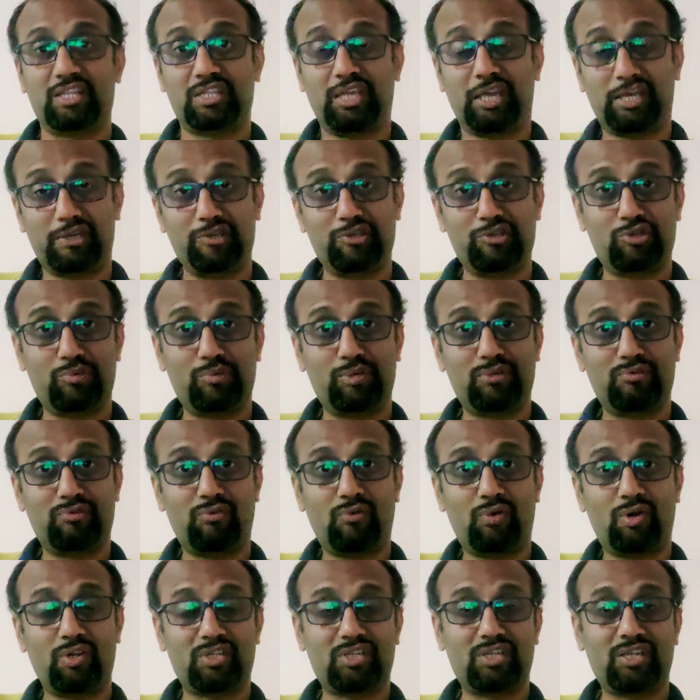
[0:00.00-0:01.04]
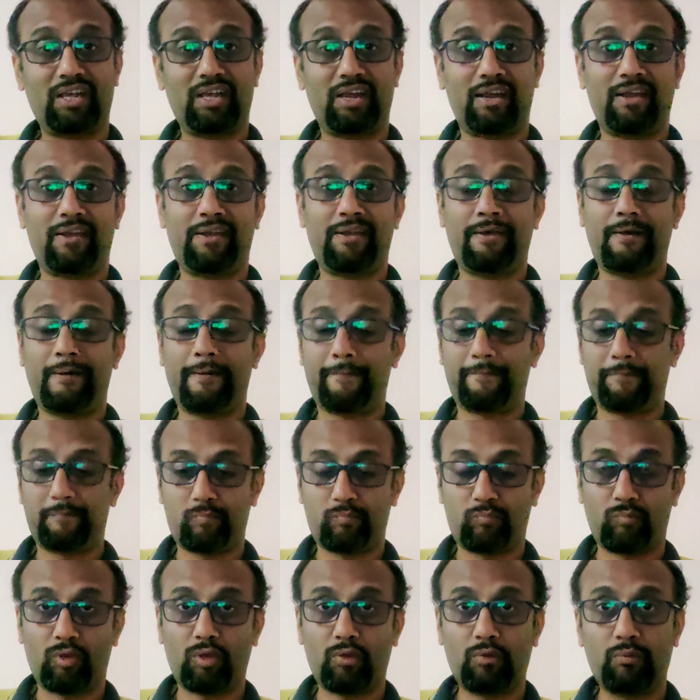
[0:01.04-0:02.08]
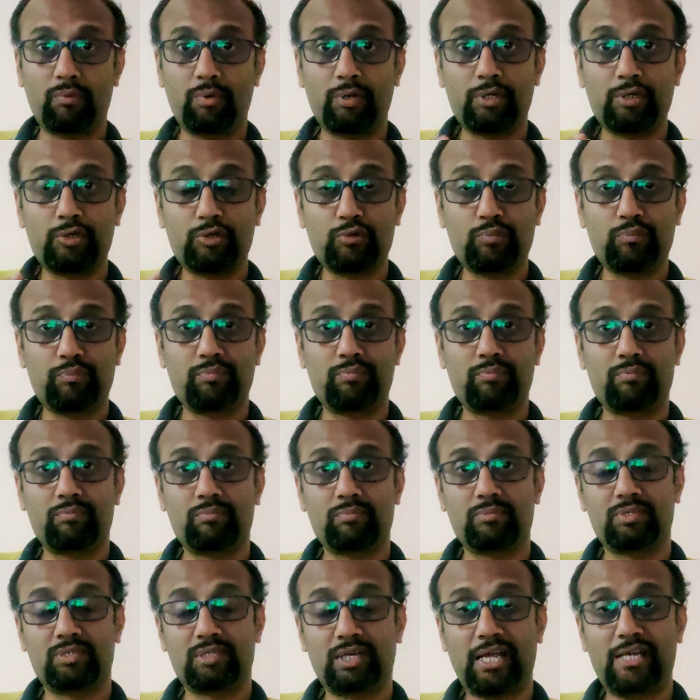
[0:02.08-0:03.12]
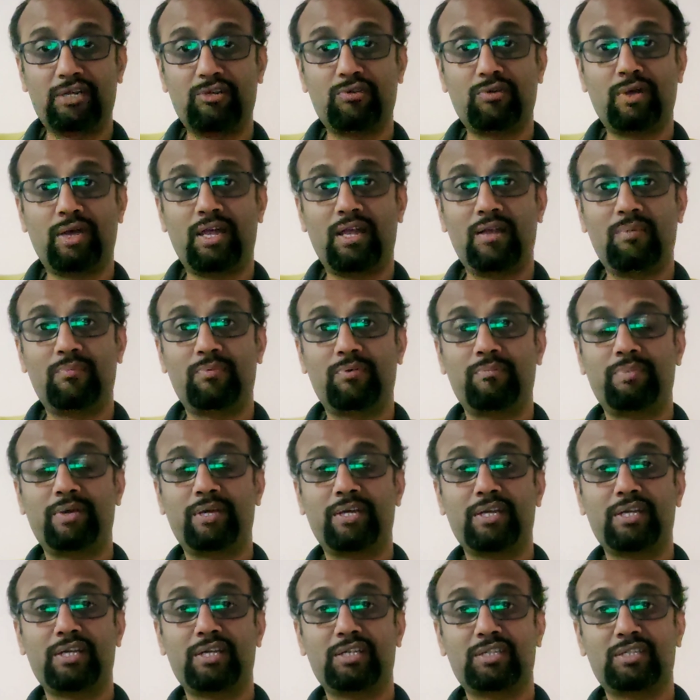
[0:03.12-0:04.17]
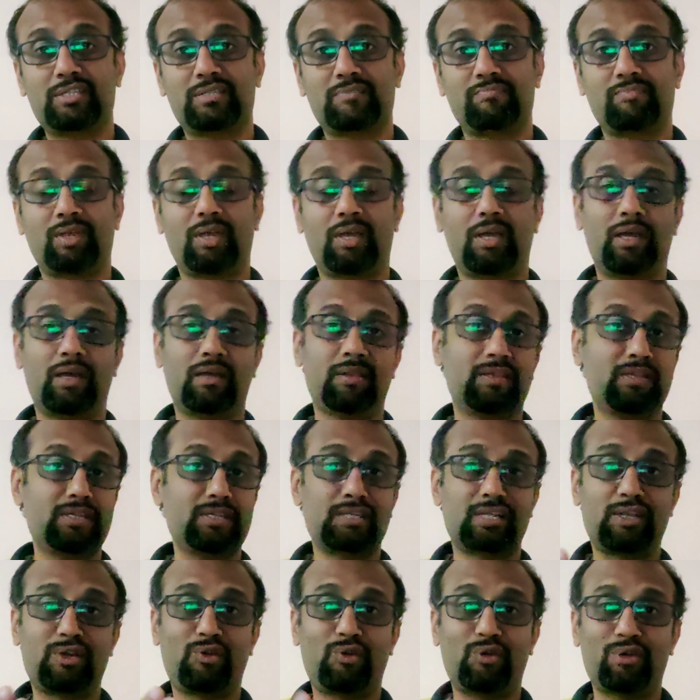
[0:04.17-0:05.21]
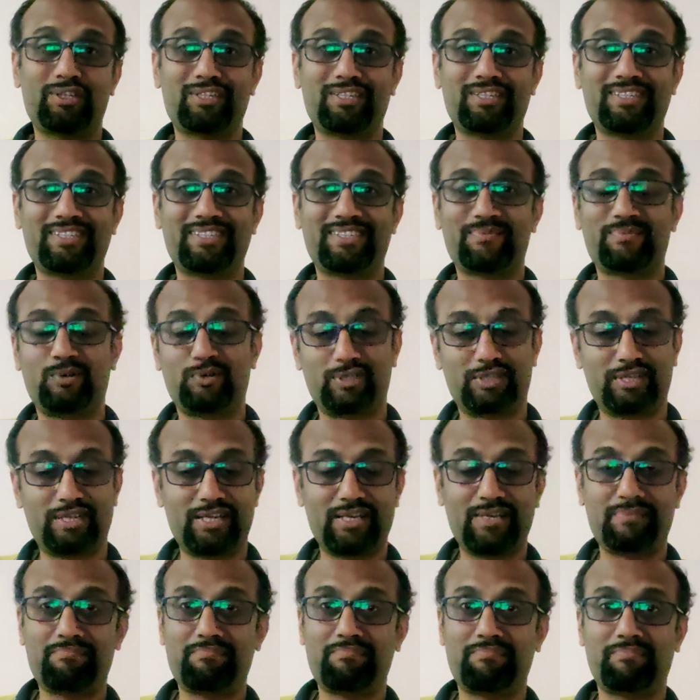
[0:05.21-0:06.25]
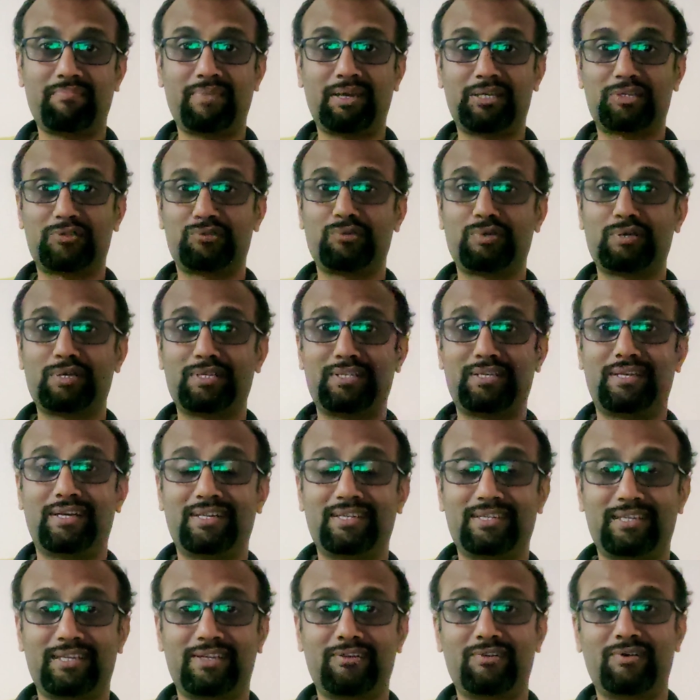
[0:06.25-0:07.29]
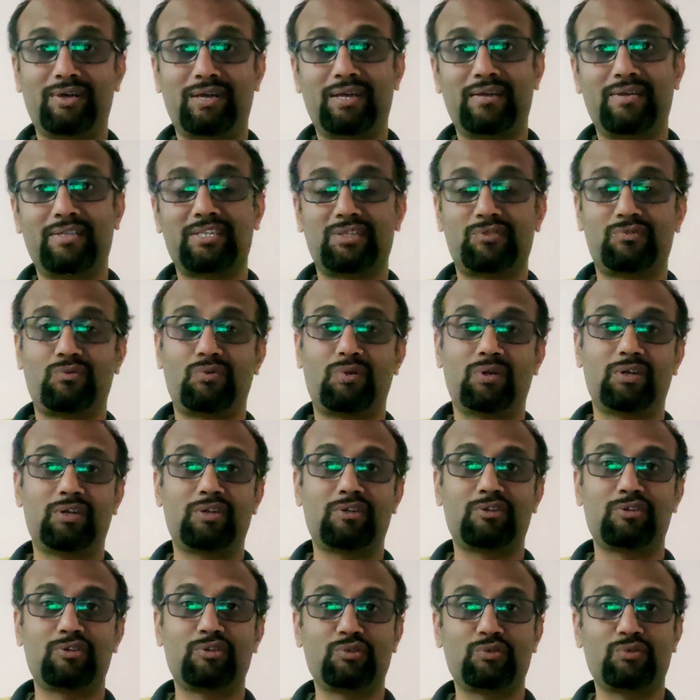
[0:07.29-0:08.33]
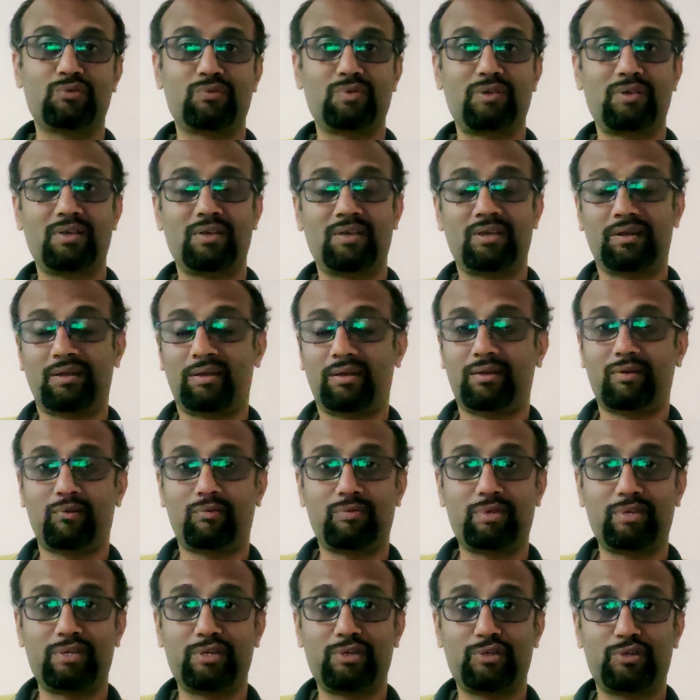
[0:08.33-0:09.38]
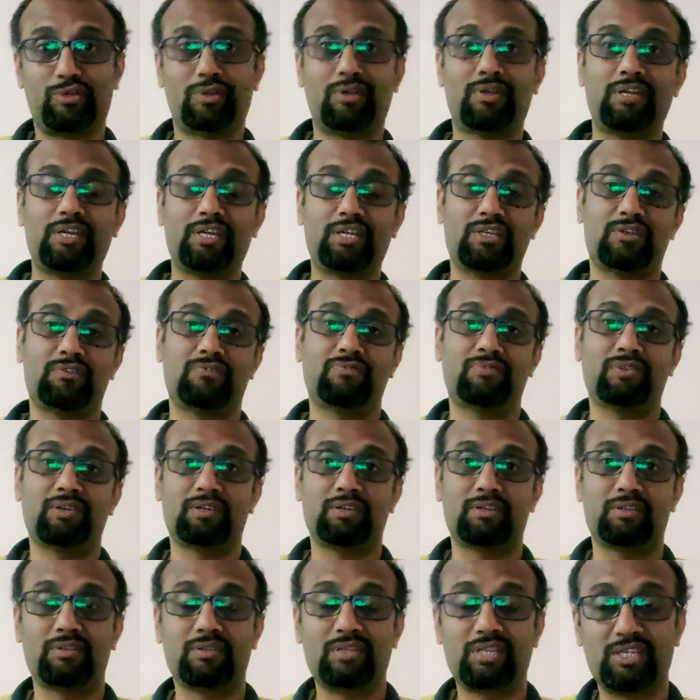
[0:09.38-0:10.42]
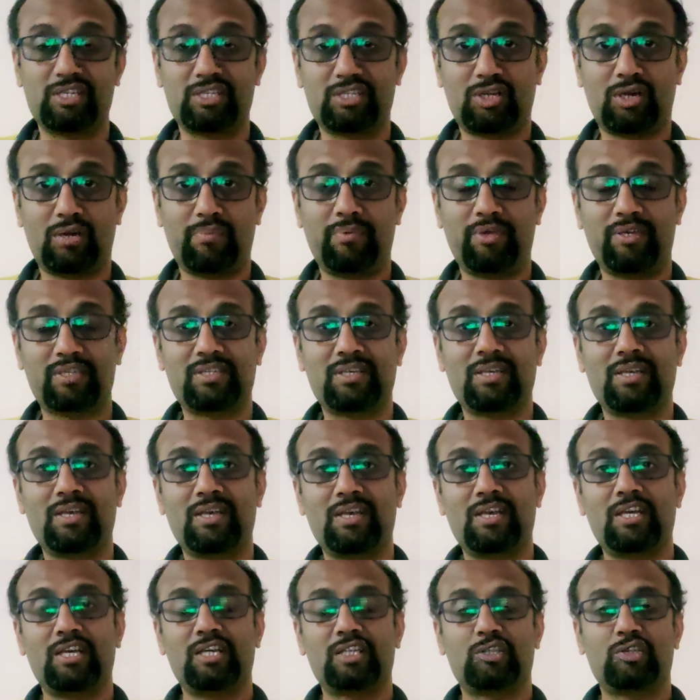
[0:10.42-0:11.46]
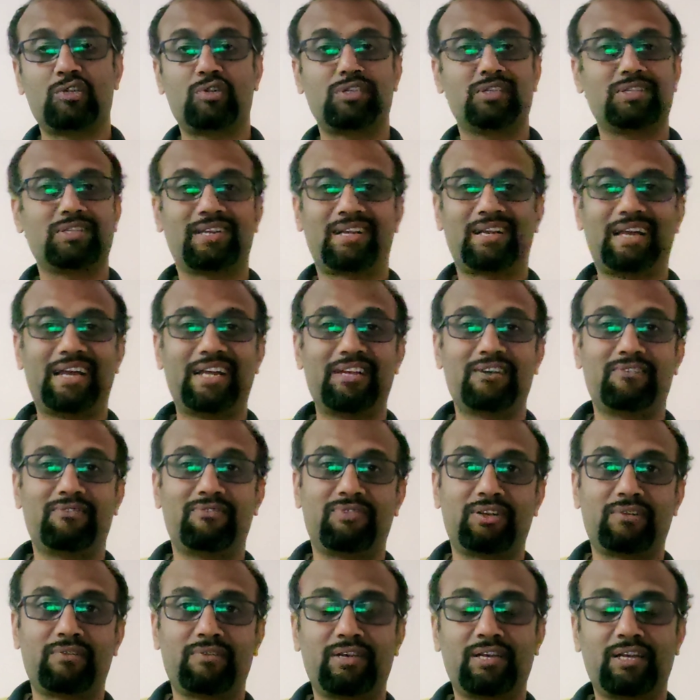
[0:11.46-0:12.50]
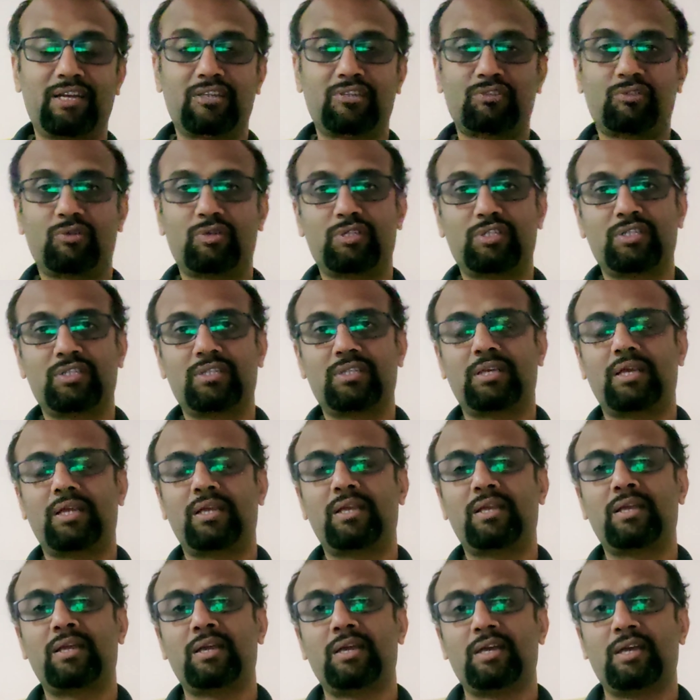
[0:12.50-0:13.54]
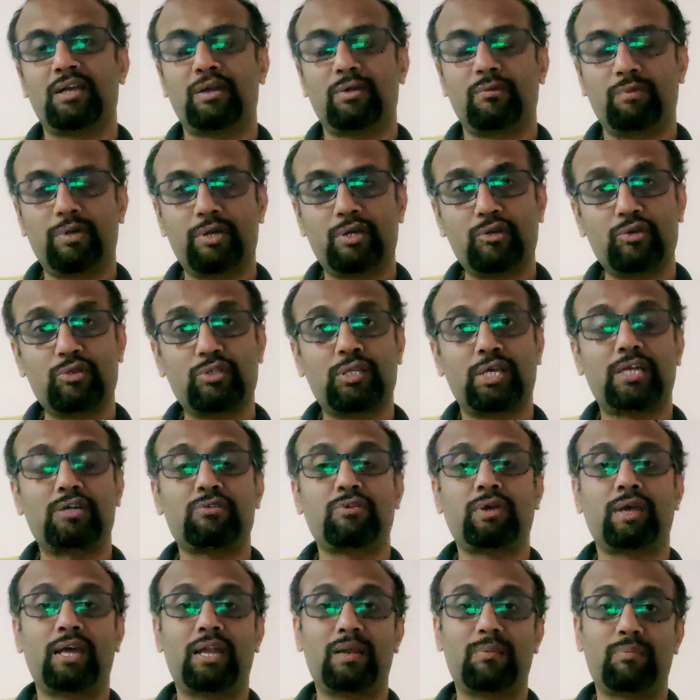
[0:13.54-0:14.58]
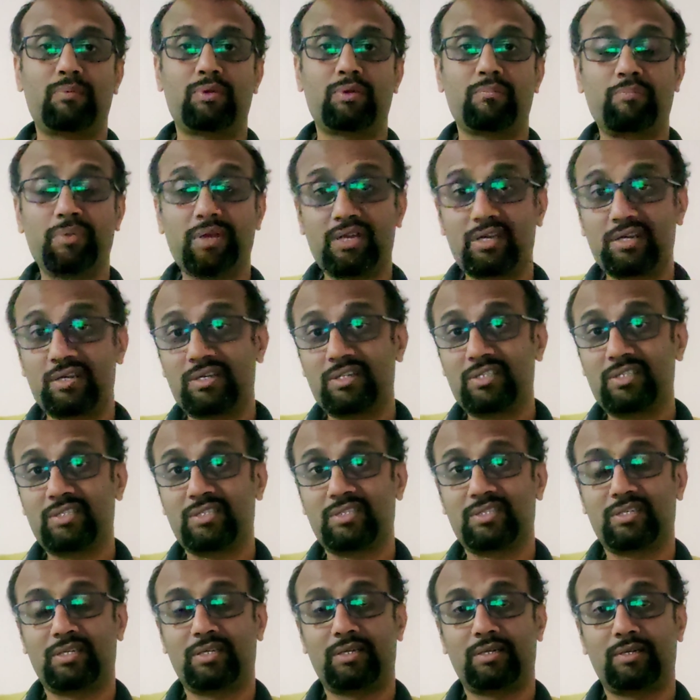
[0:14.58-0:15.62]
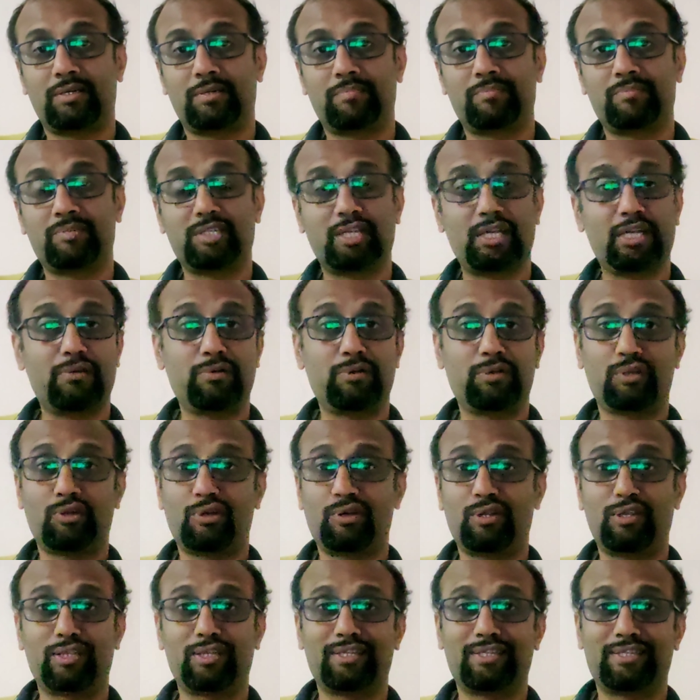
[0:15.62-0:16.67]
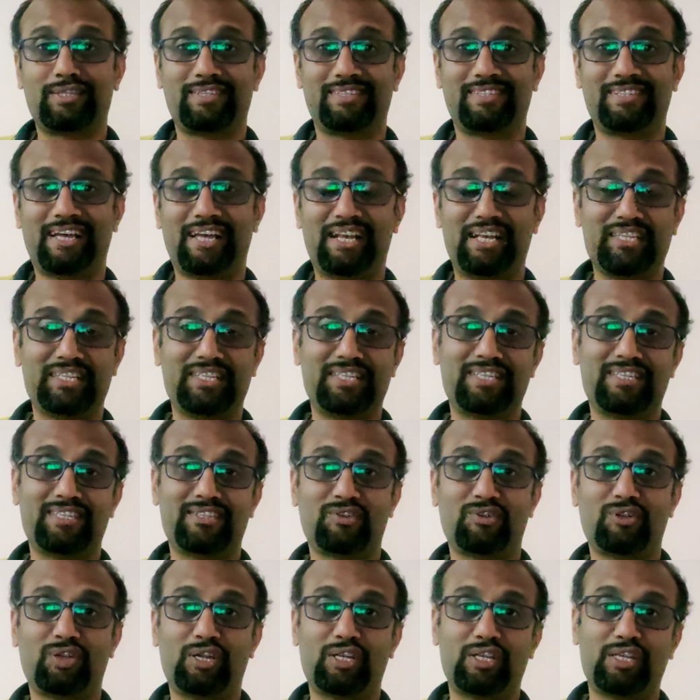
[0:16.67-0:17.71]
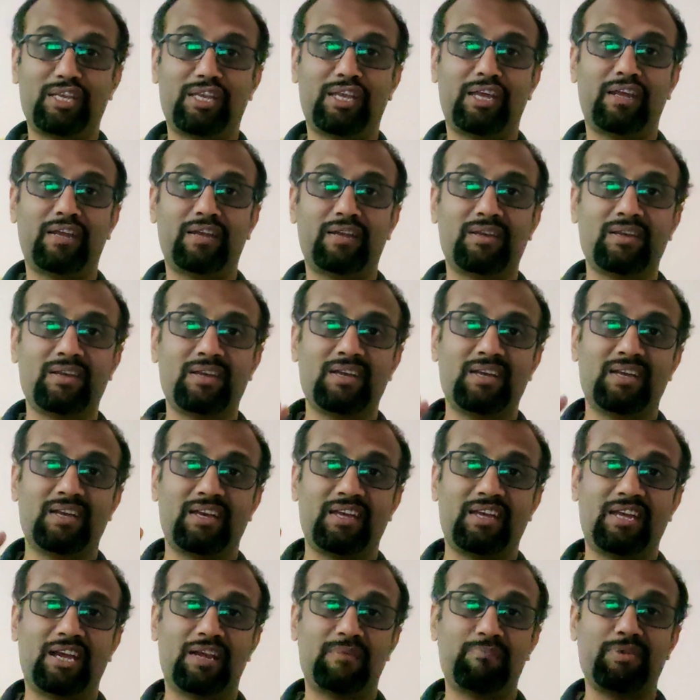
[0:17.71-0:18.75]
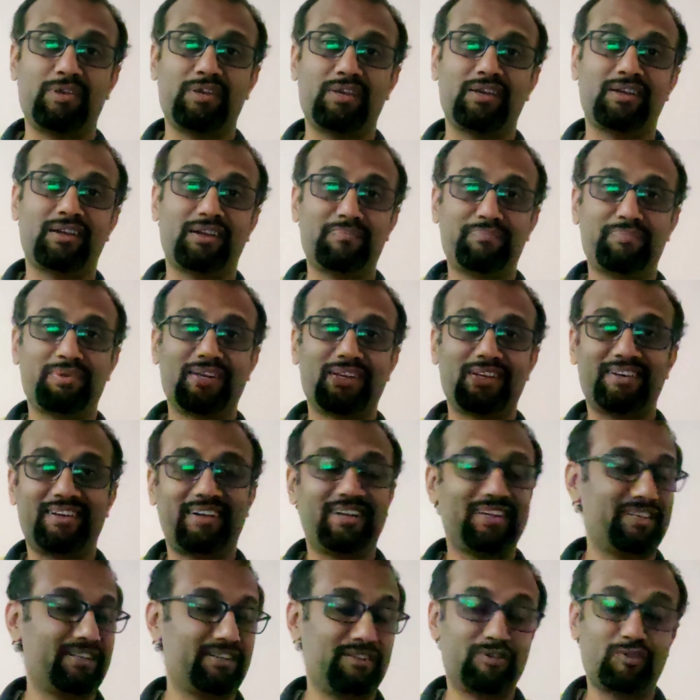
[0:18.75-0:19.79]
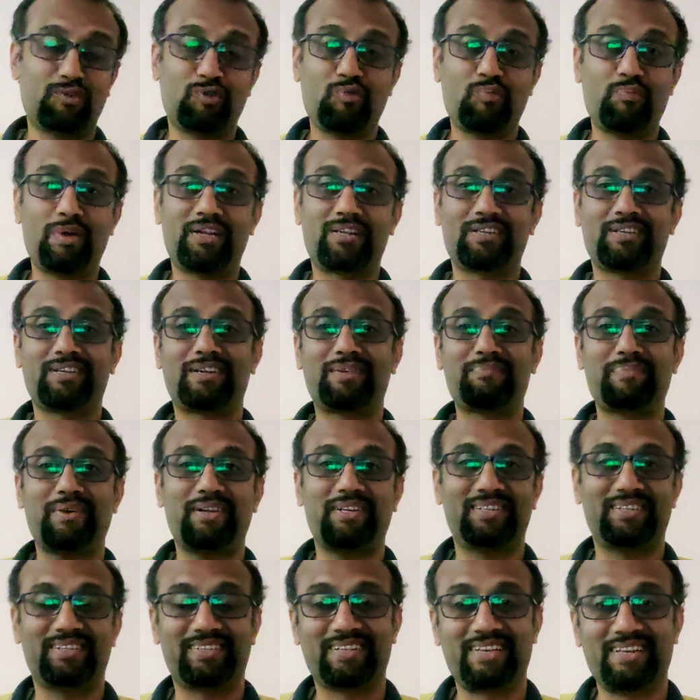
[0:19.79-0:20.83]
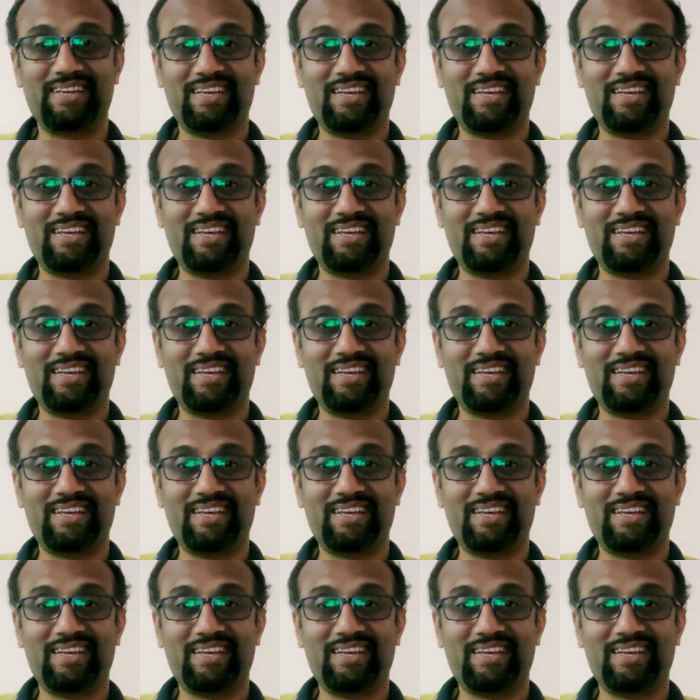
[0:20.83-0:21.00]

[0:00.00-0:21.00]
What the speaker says: Thank you so much for watching, and we do try to help beginners. These are the questions mostly my students ask. I just wanted to do videos on each of these topics. So these are kind of frequently asked questions, and we do try to help beginners dealing with all these challenges so that they can get bigger and bigger and grow better and better.